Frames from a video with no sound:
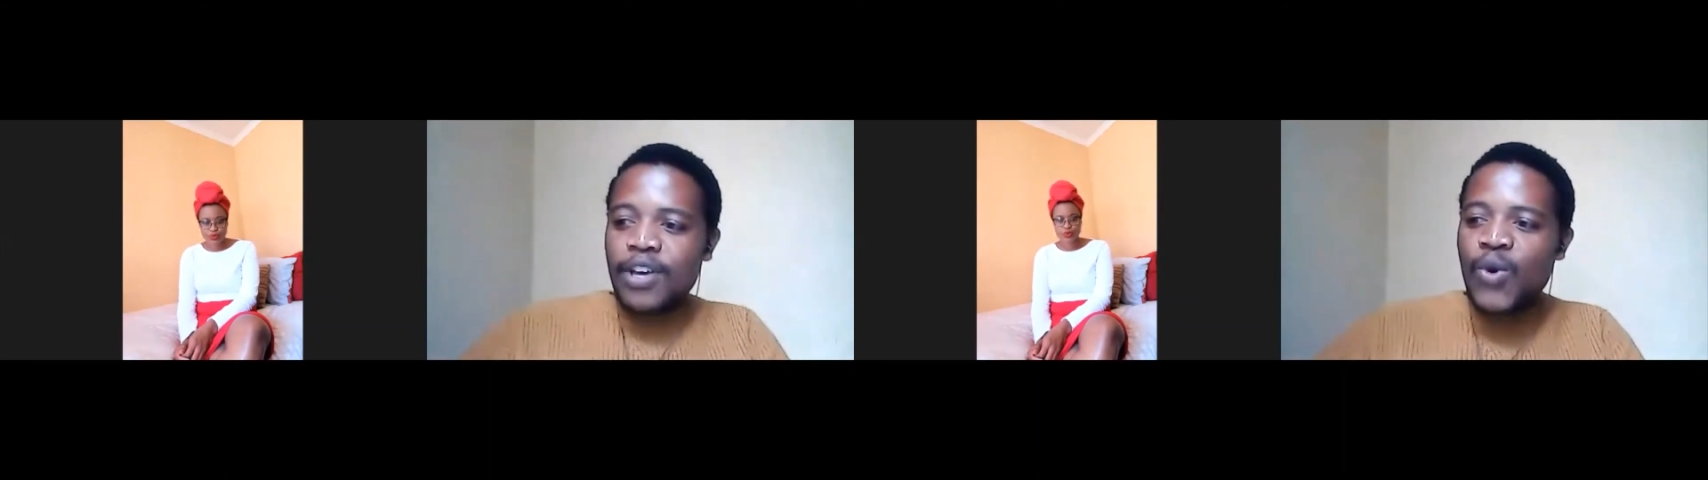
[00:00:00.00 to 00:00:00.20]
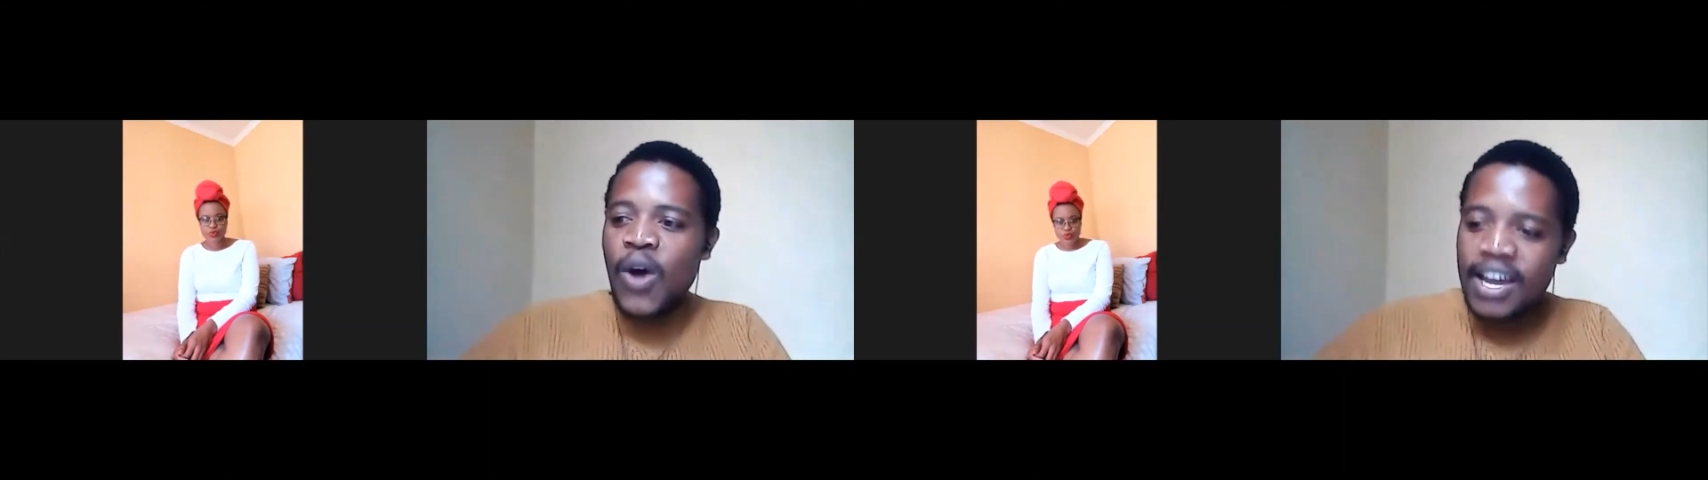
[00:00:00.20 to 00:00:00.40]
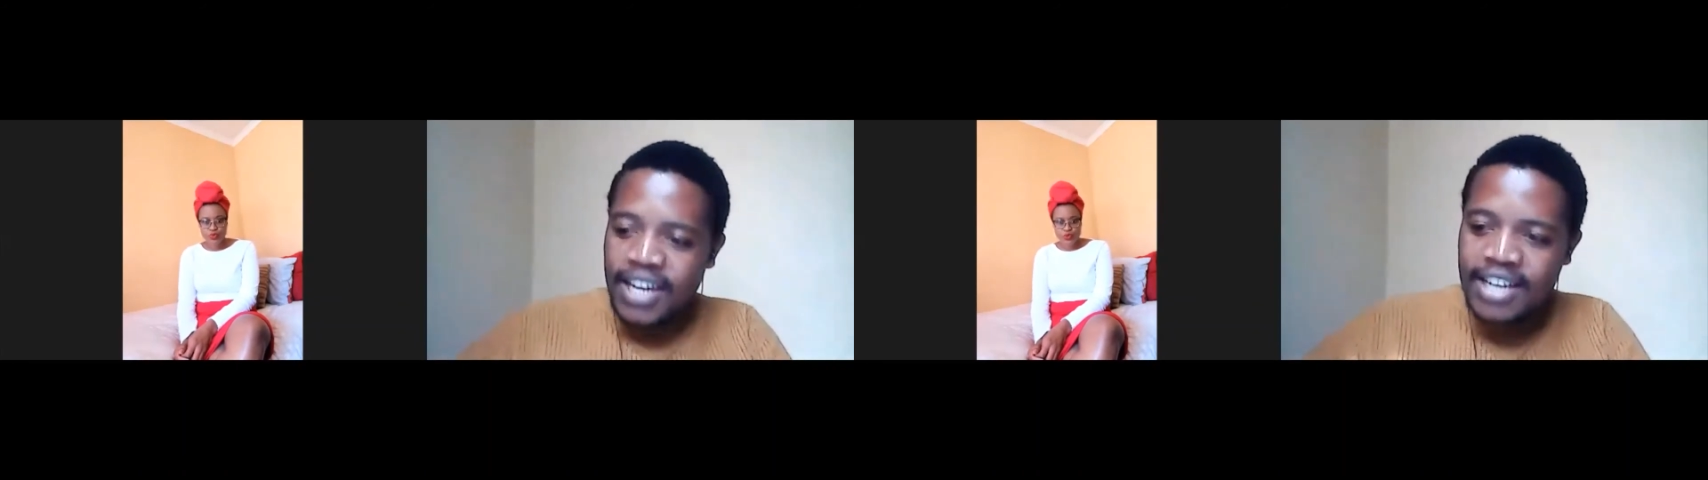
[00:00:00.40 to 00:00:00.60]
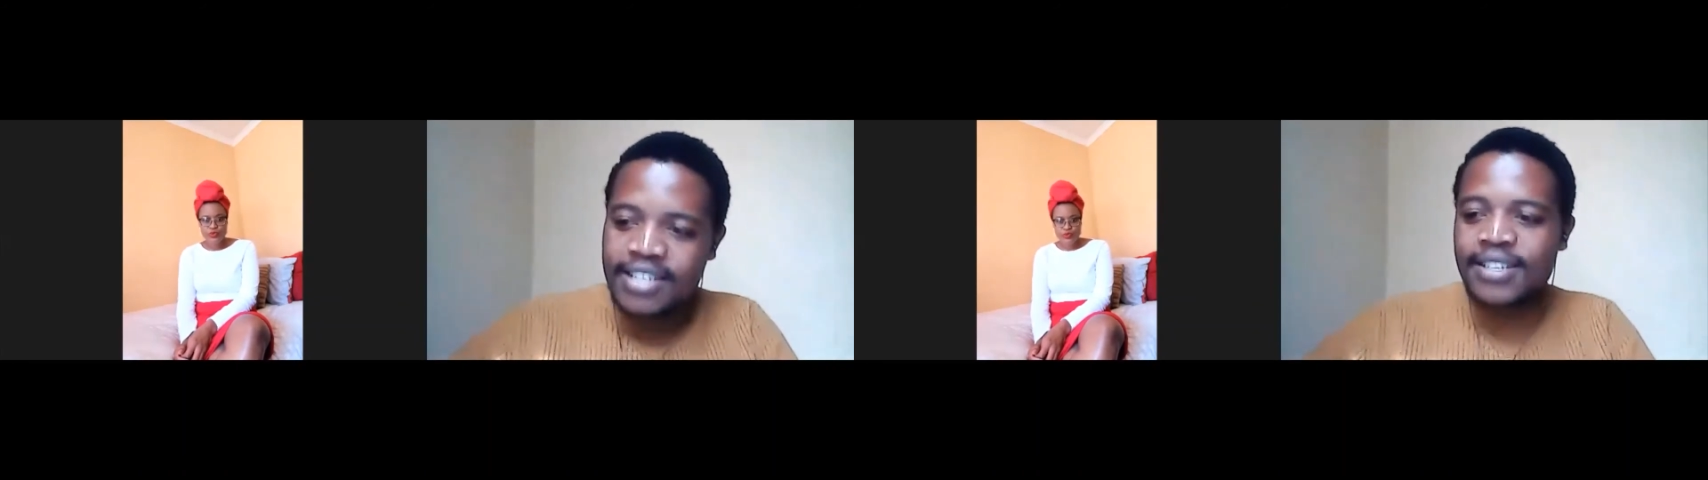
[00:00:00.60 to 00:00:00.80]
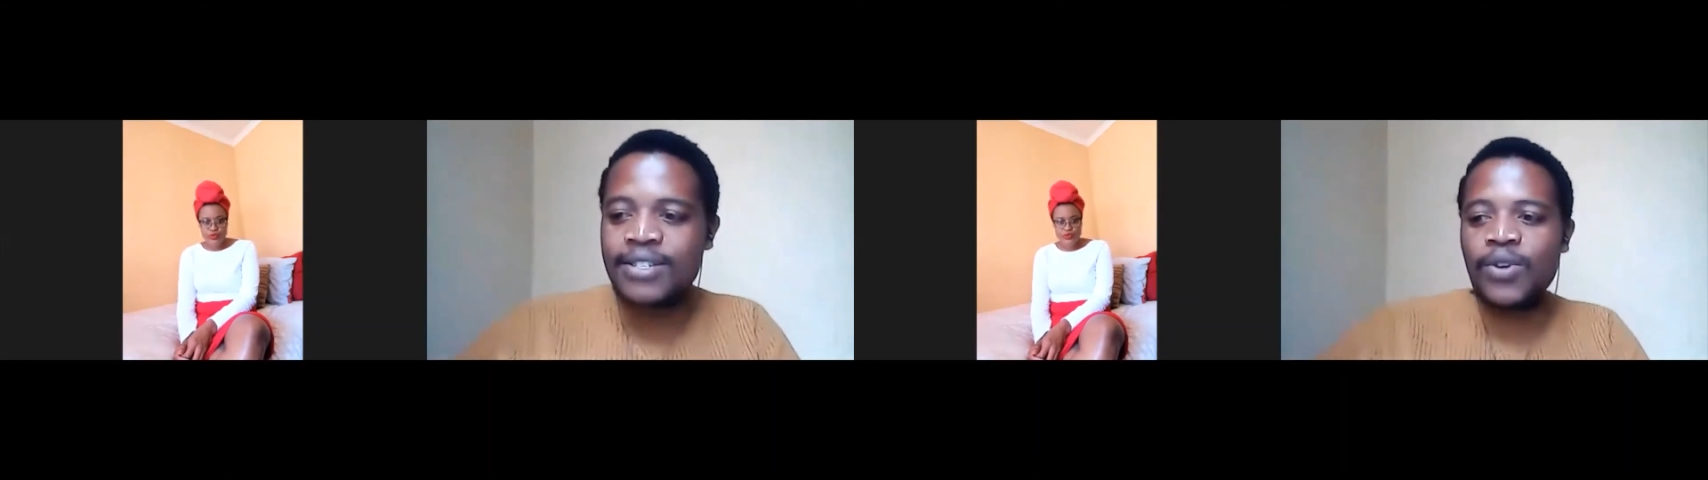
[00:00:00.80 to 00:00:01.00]
your
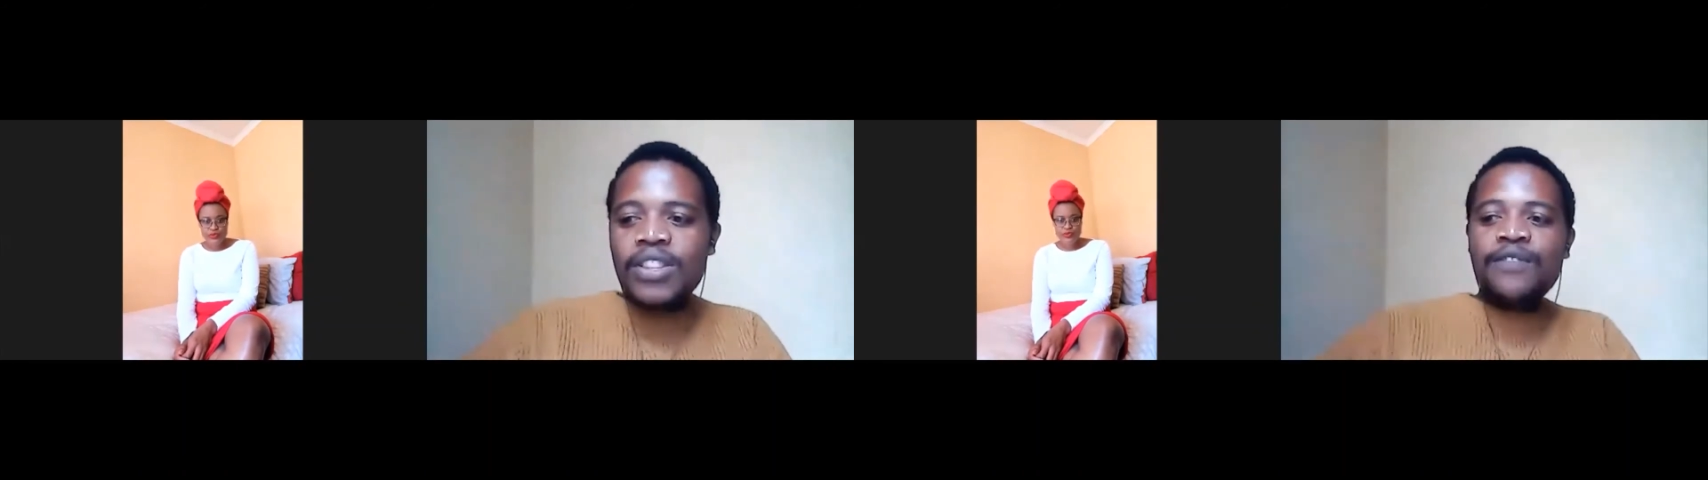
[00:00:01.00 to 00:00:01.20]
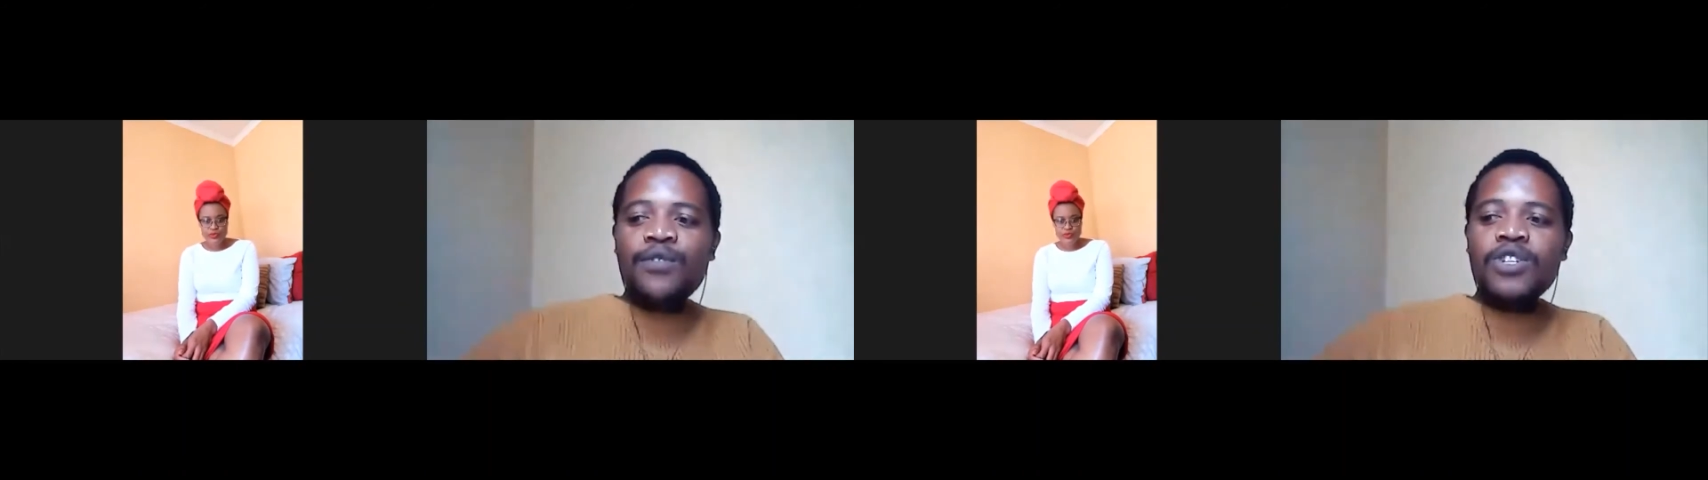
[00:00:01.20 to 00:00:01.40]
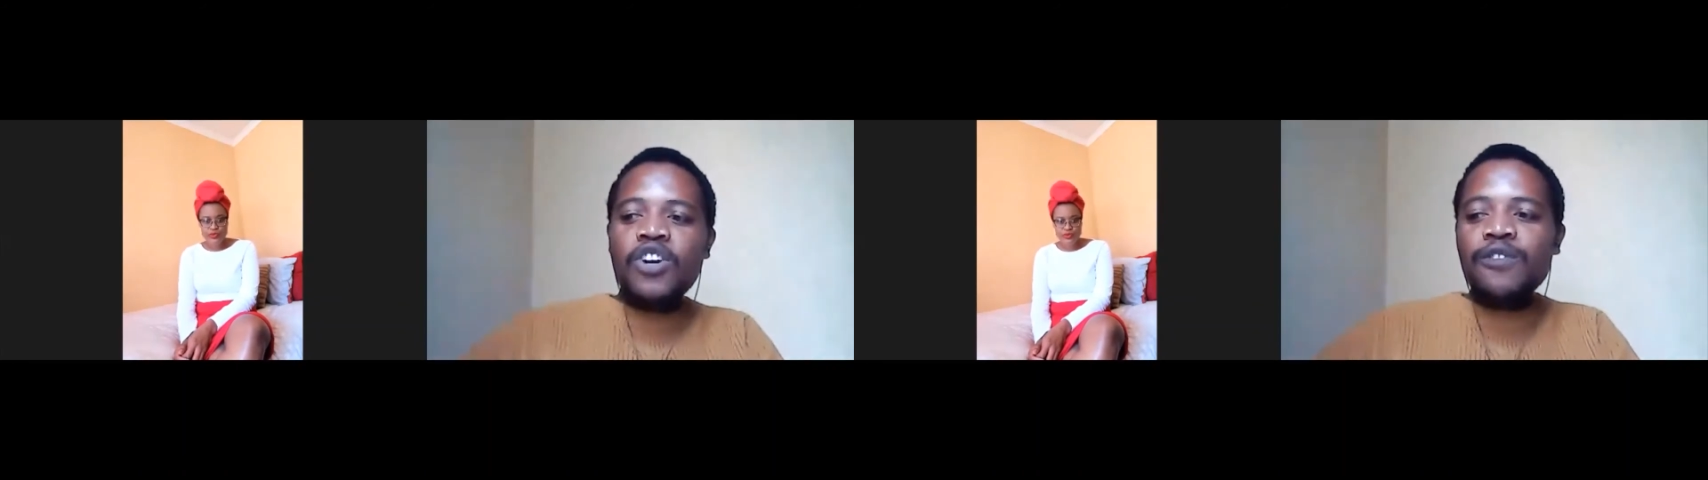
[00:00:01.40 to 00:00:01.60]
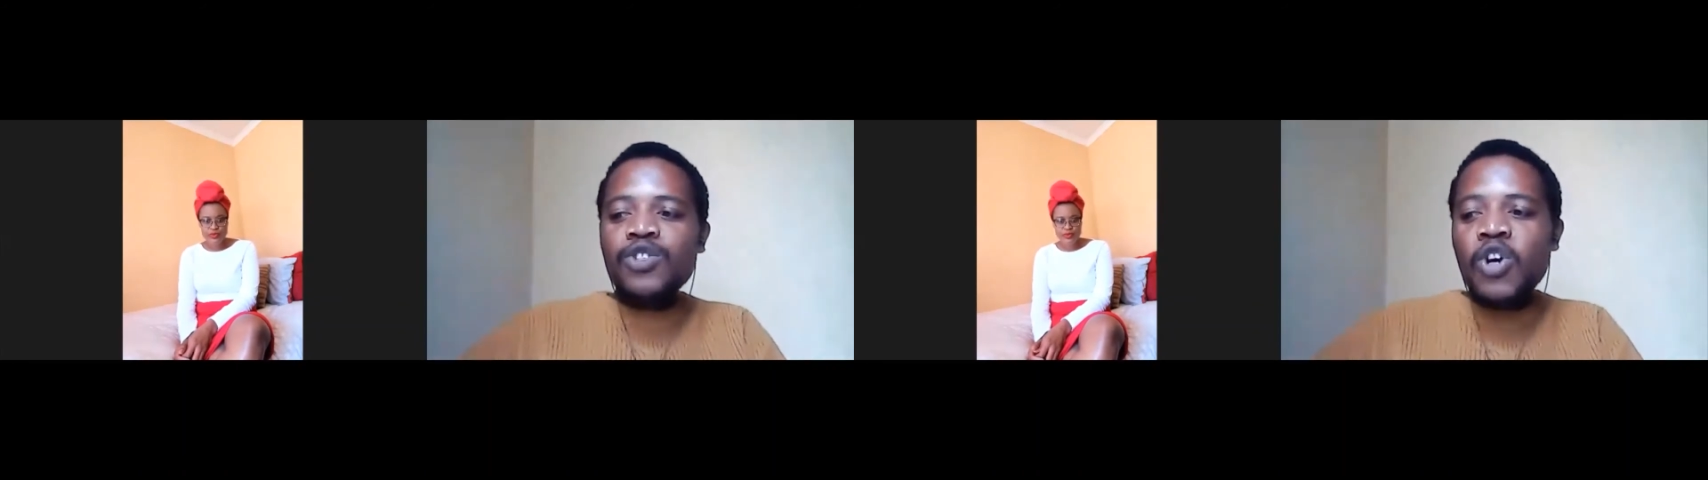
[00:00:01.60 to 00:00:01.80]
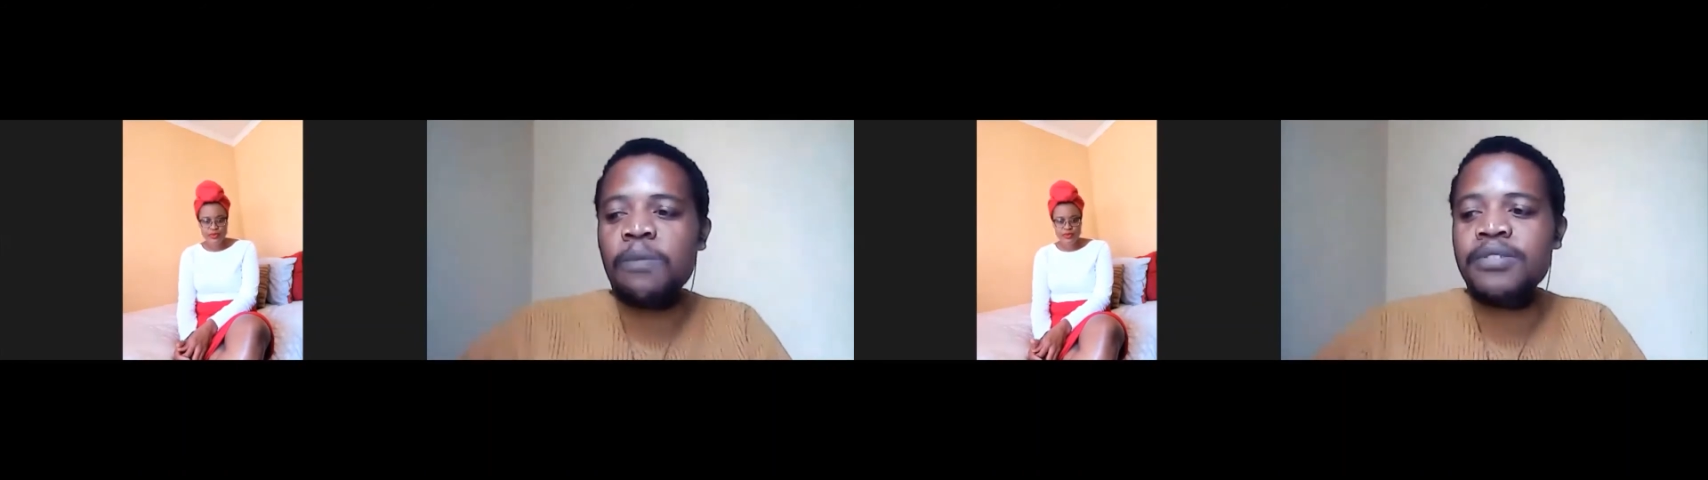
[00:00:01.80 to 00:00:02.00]
analysis on the future of
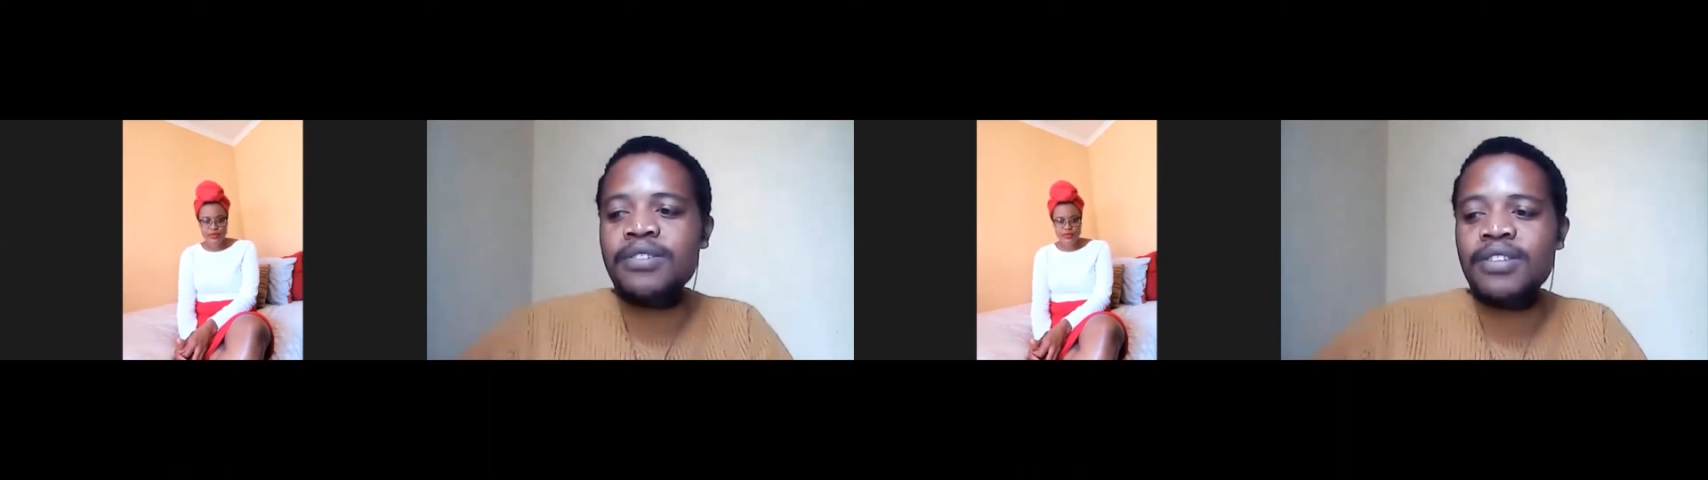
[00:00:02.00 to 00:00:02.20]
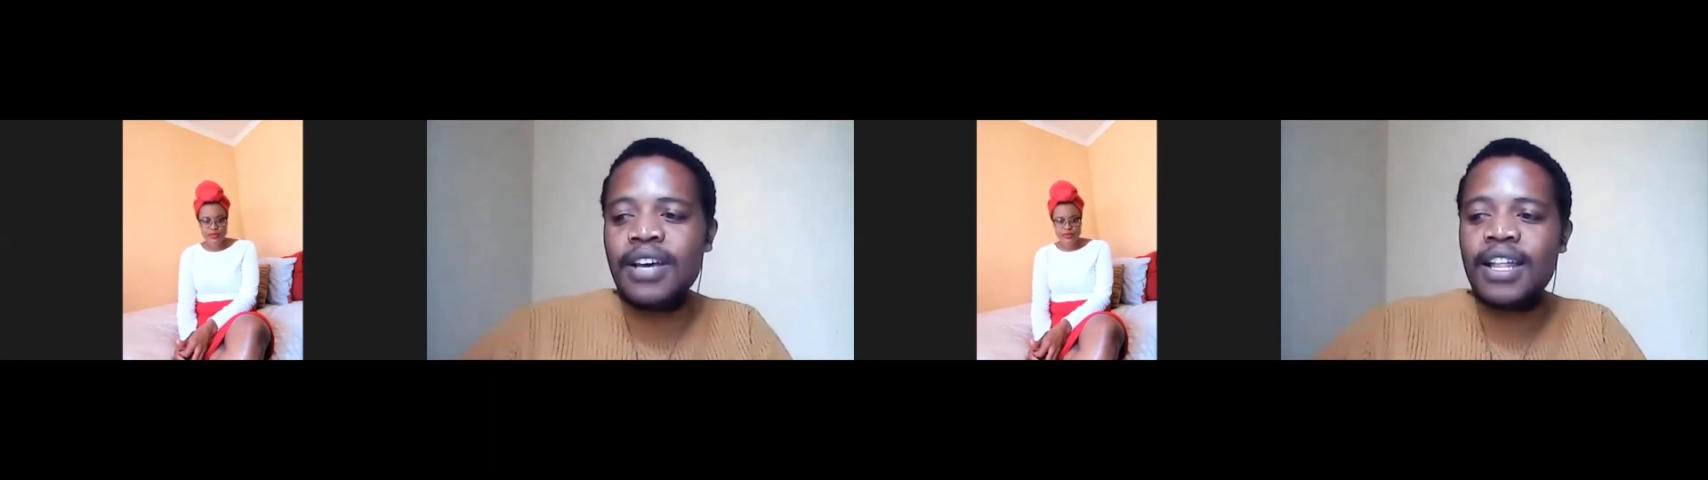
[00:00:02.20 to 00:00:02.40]
jobs